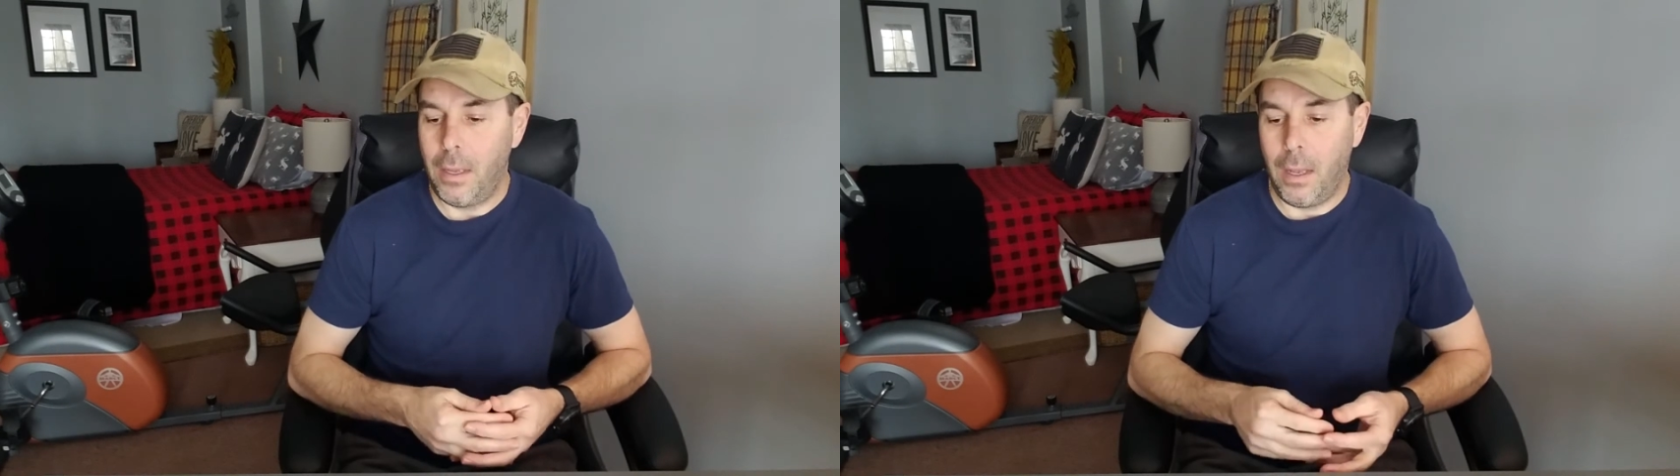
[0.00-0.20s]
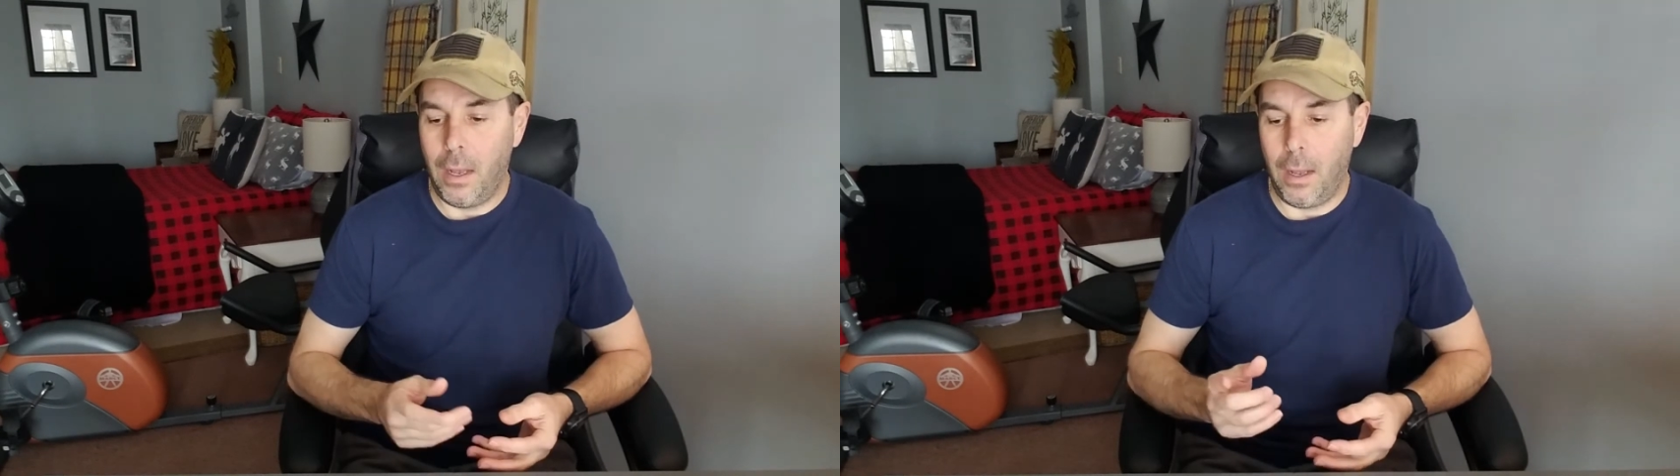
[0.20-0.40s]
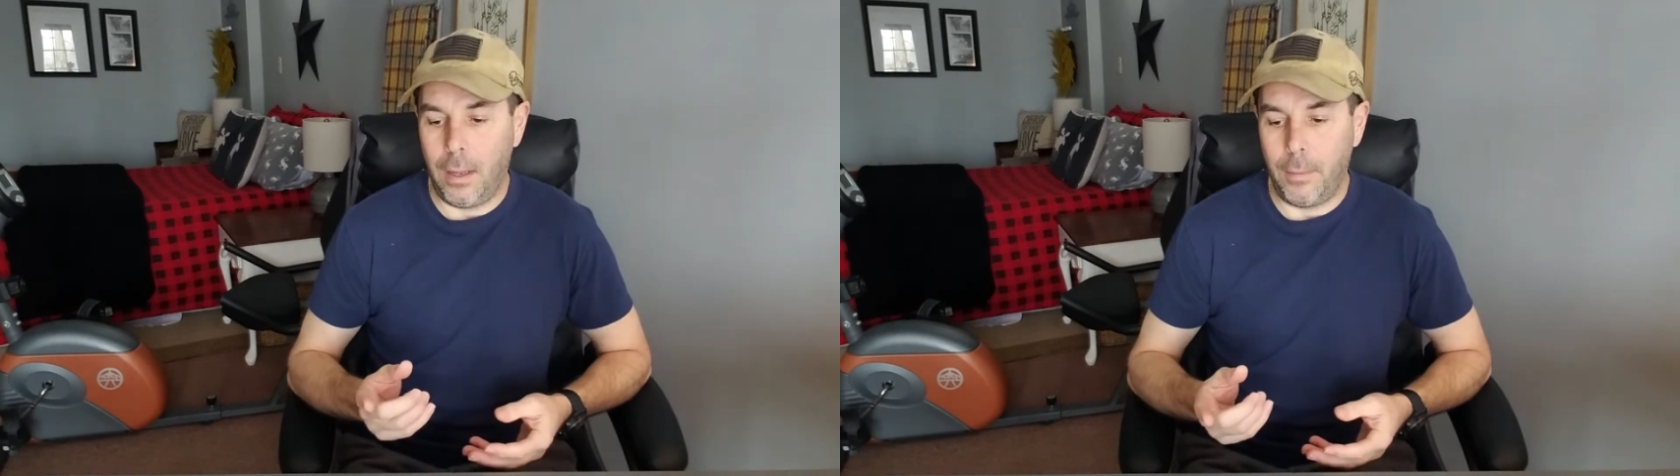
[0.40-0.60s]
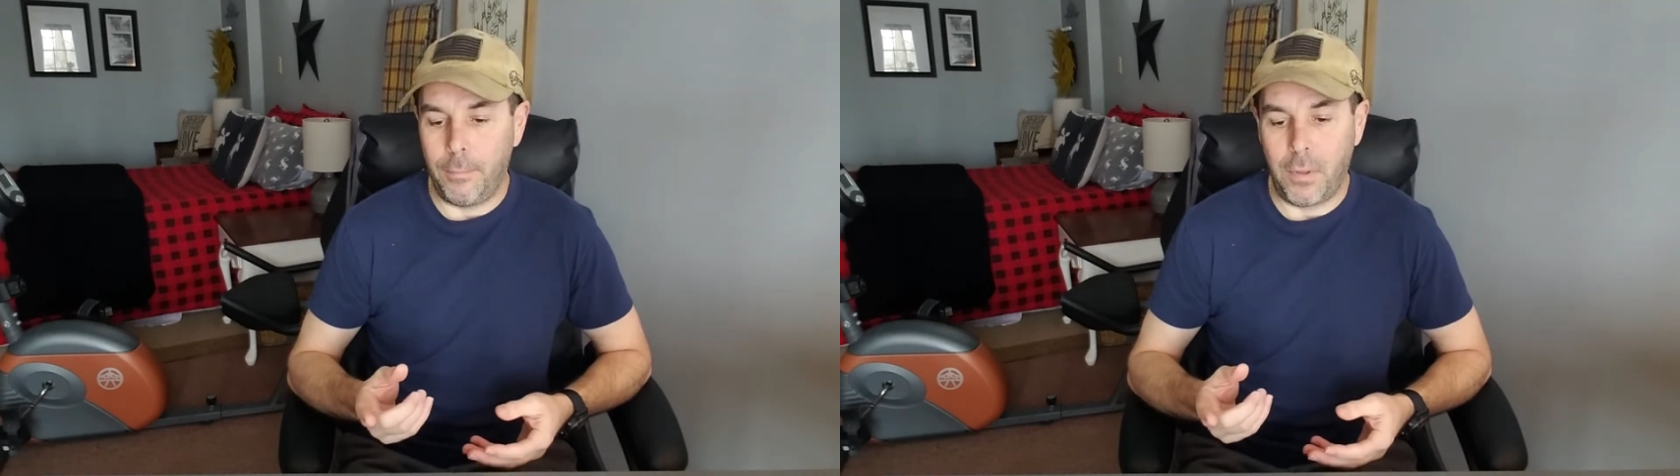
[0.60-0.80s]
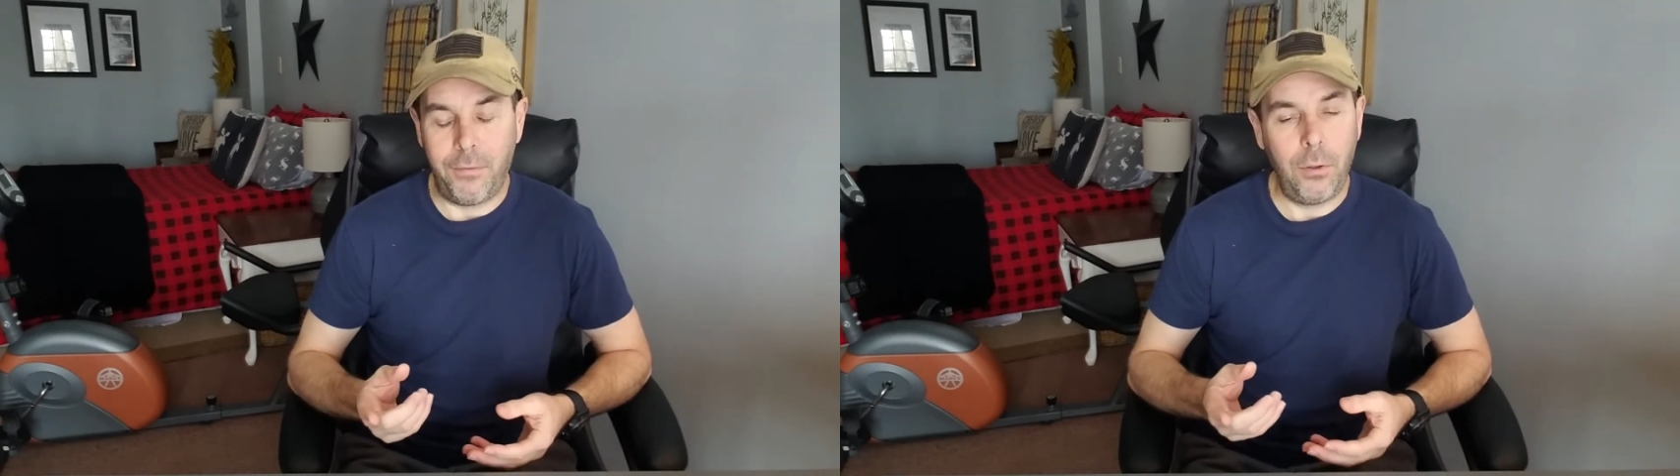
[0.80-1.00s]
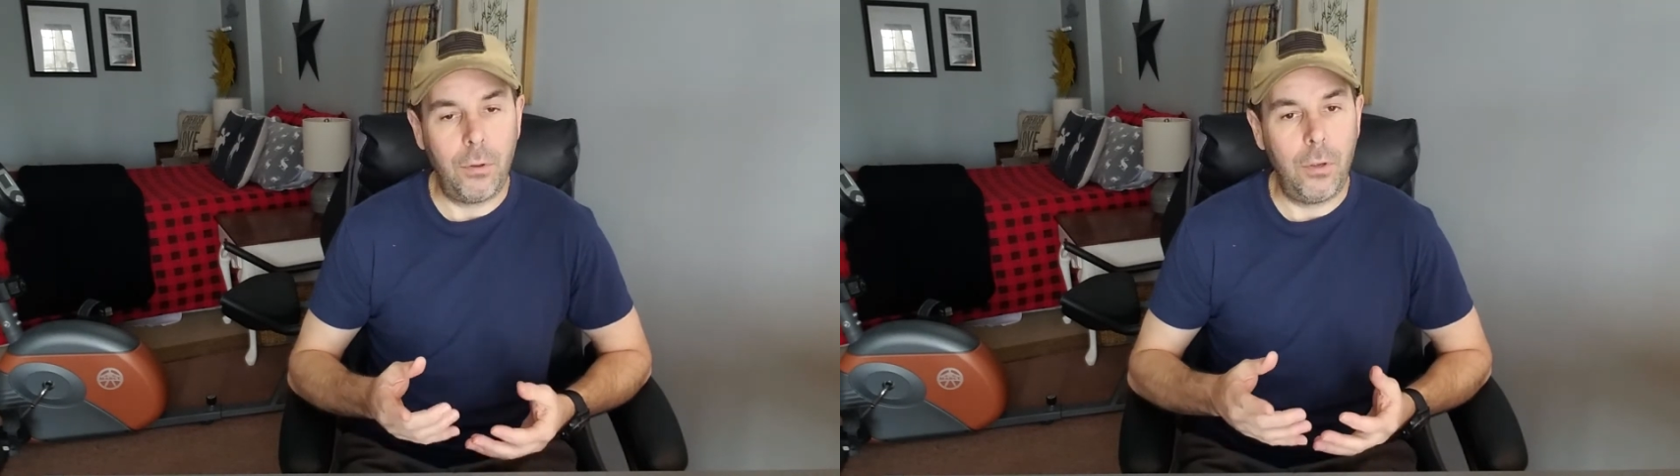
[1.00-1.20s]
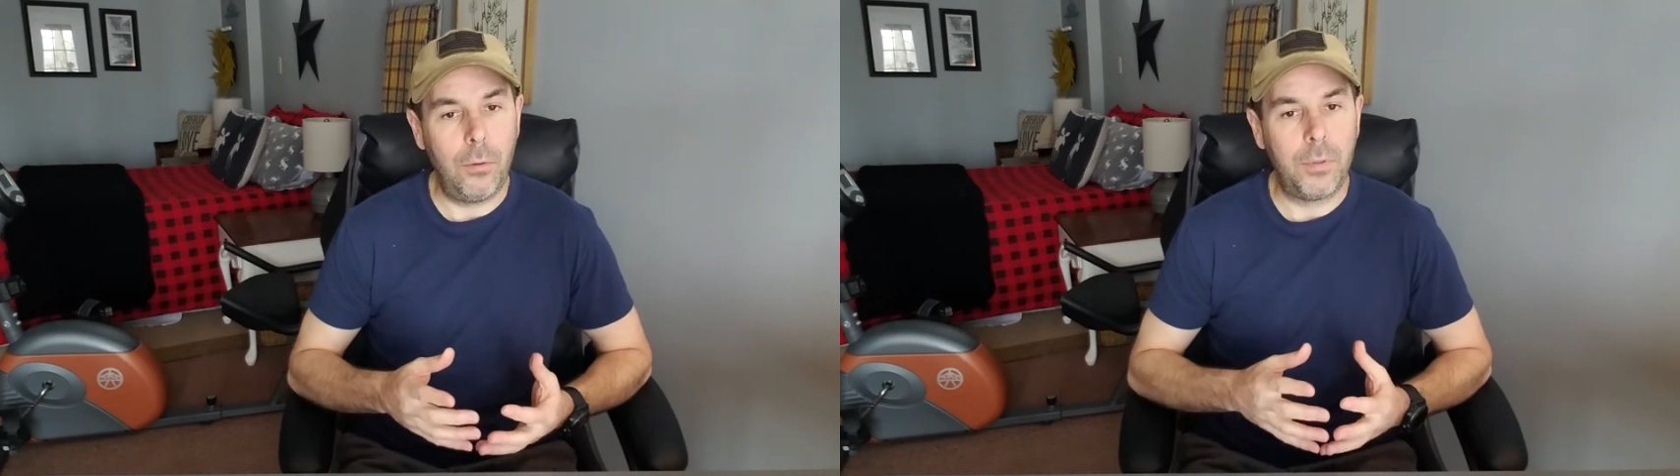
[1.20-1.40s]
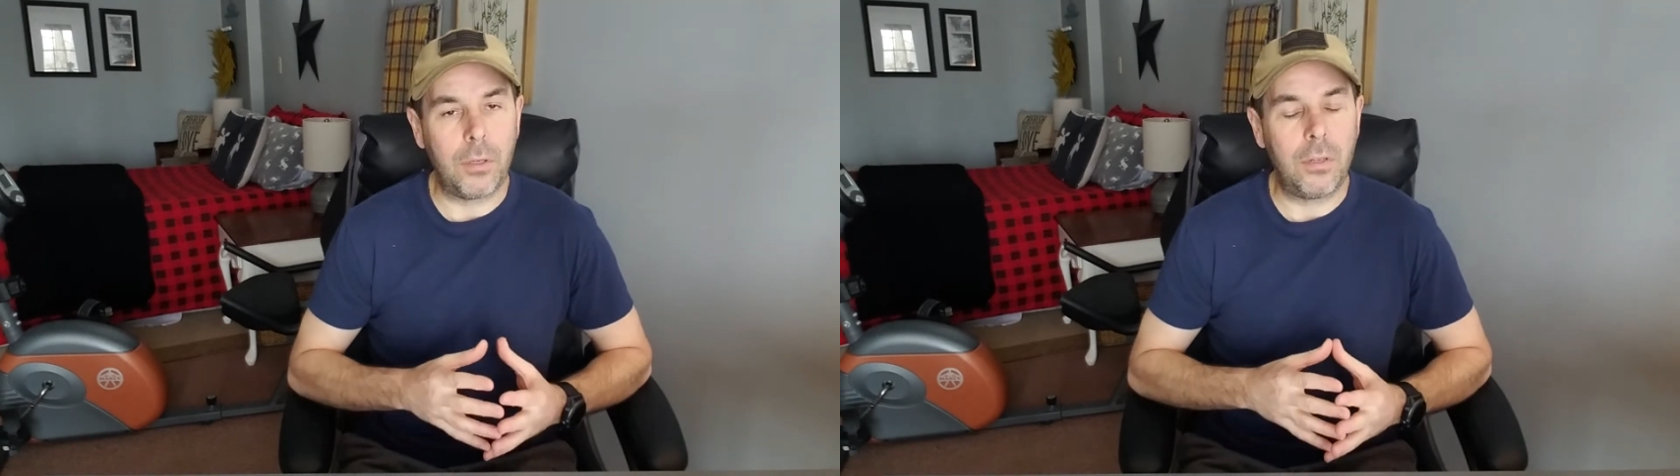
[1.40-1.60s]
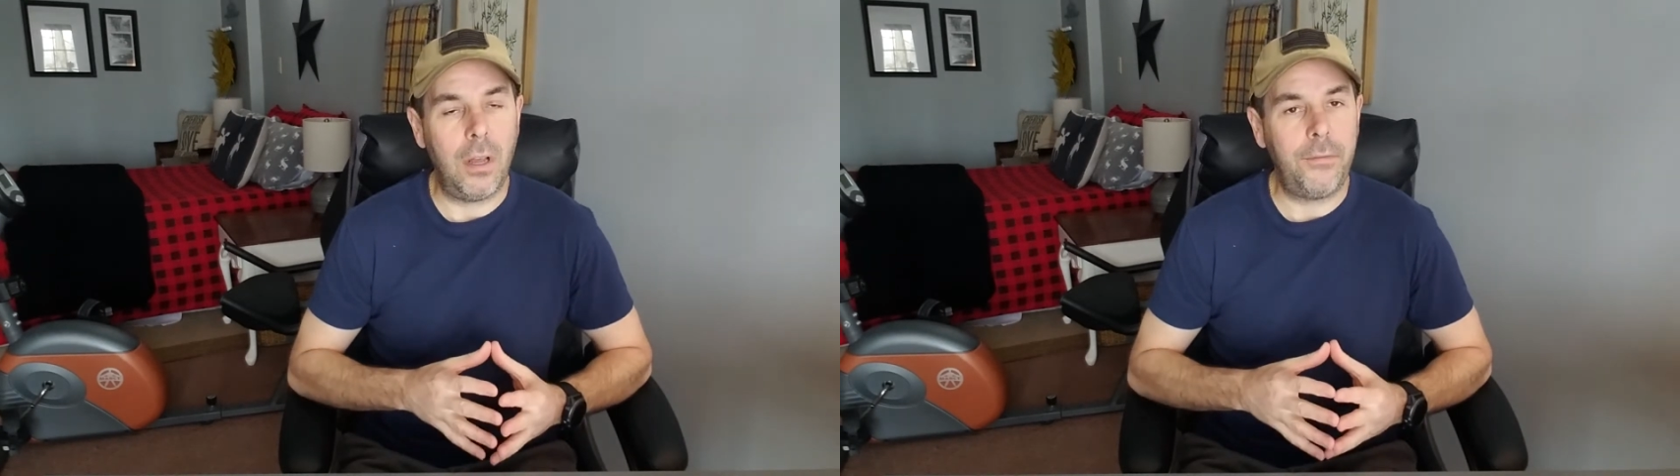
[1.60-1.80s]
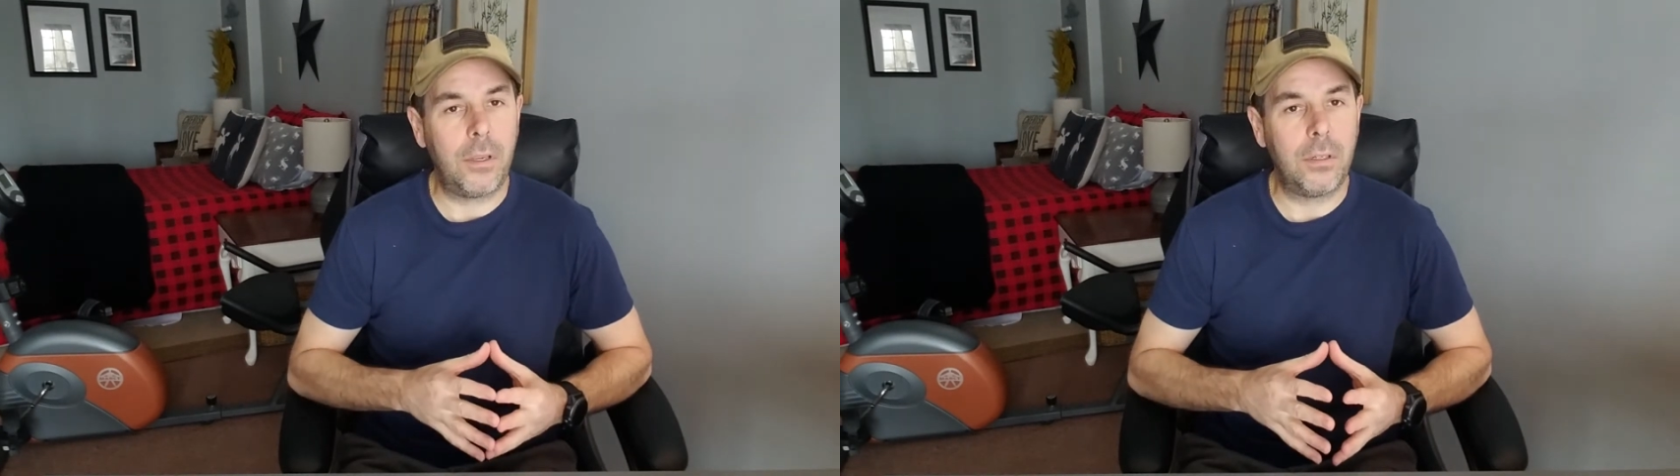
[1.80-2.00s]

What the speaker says: The fuel cubes are tough because you